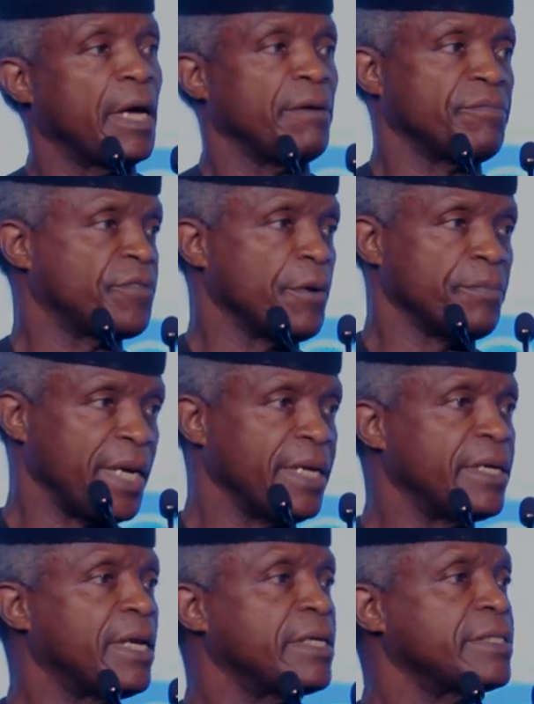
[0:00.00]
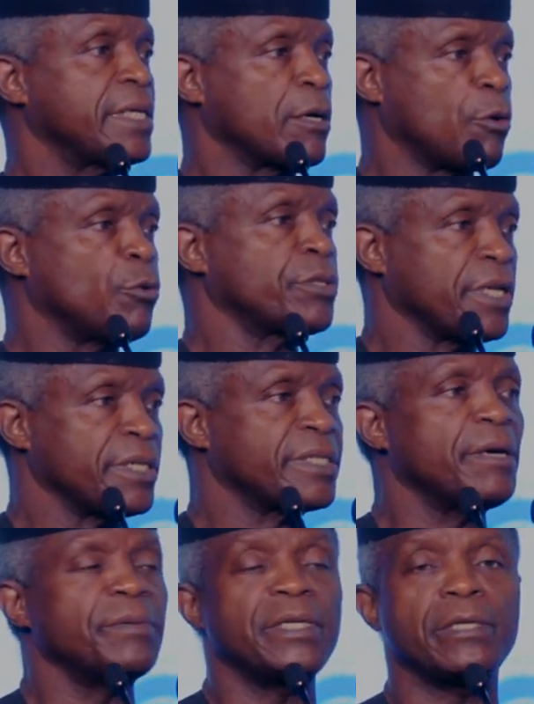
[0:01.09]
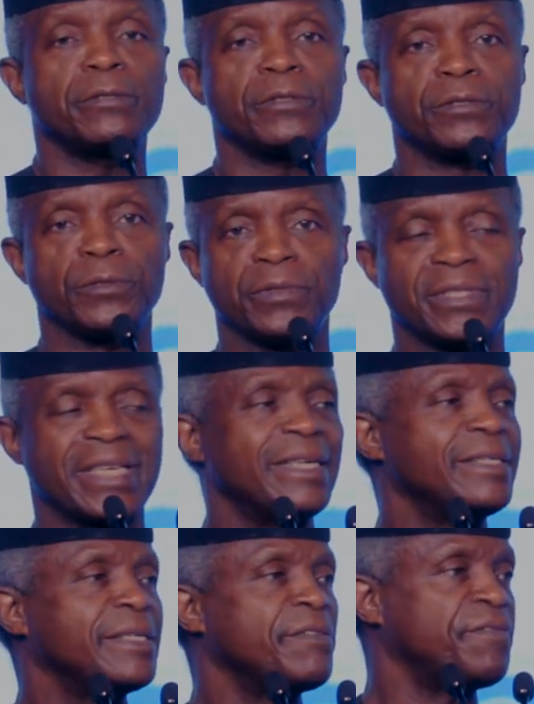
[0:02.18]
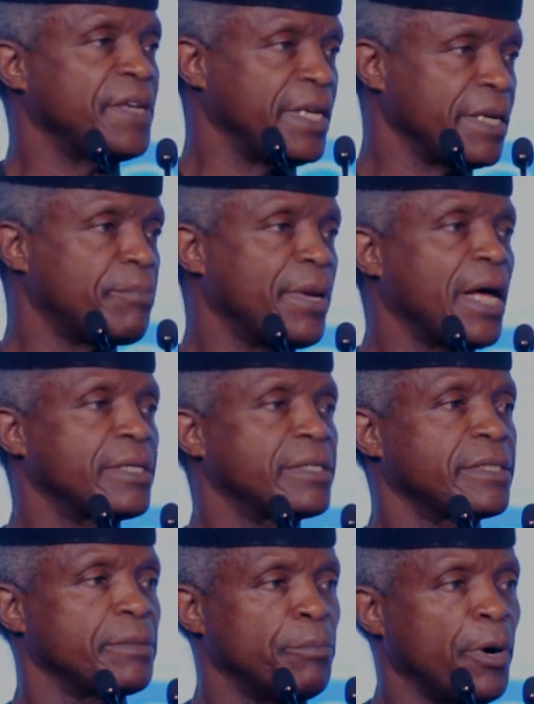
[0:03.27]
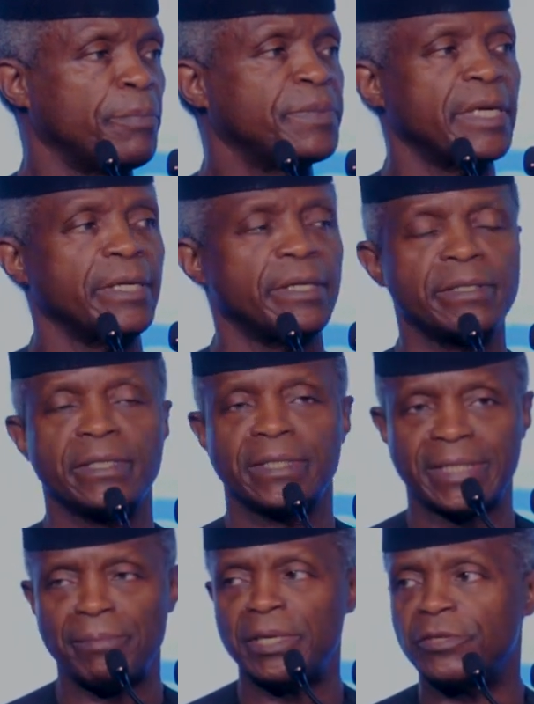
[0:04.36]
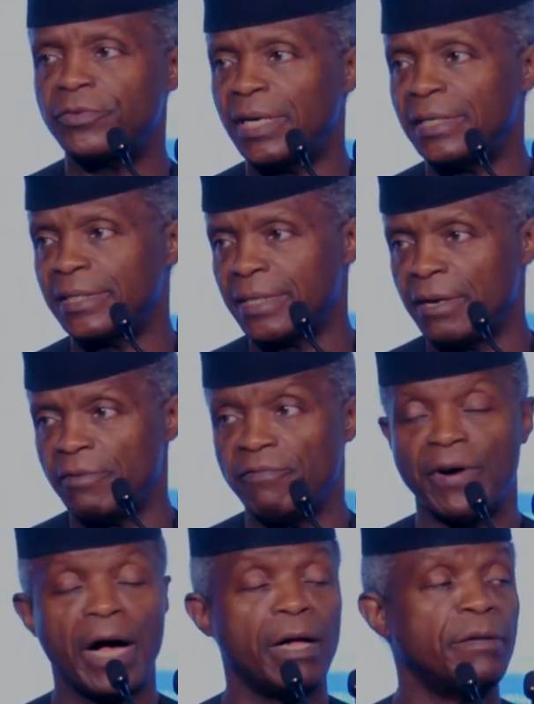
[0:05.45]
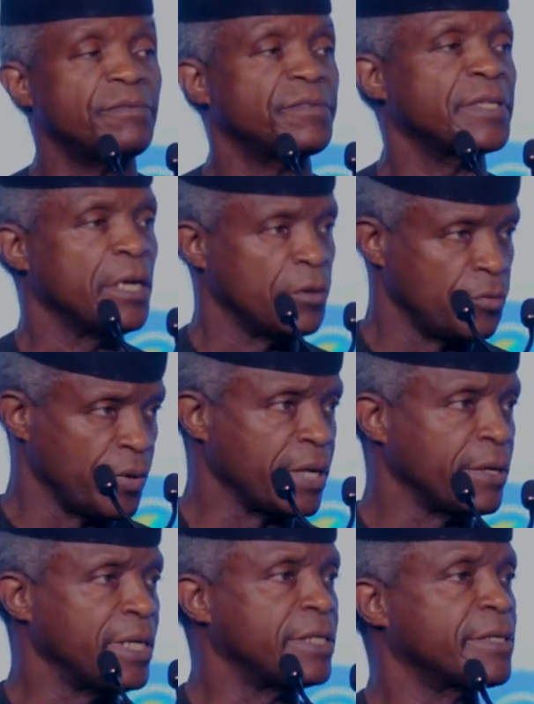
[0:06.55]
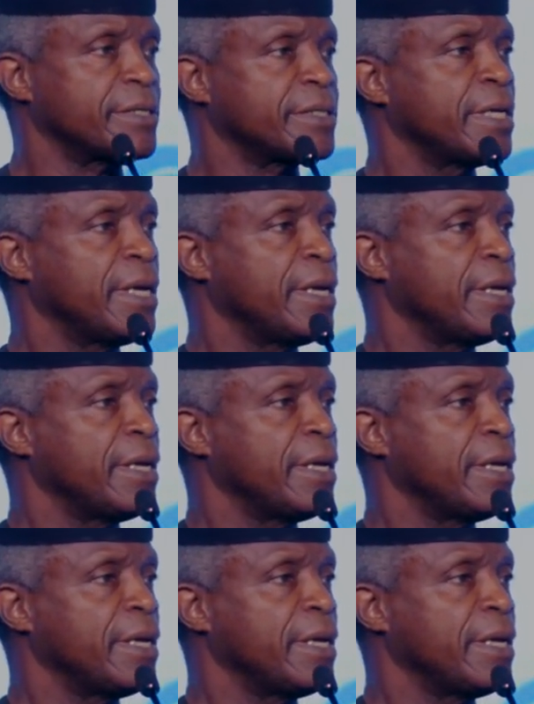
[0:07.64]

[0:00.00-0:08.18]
um, from inland and coastal terminals to cylinder filling plants, bobtails, semi-trailers, valves, regulators.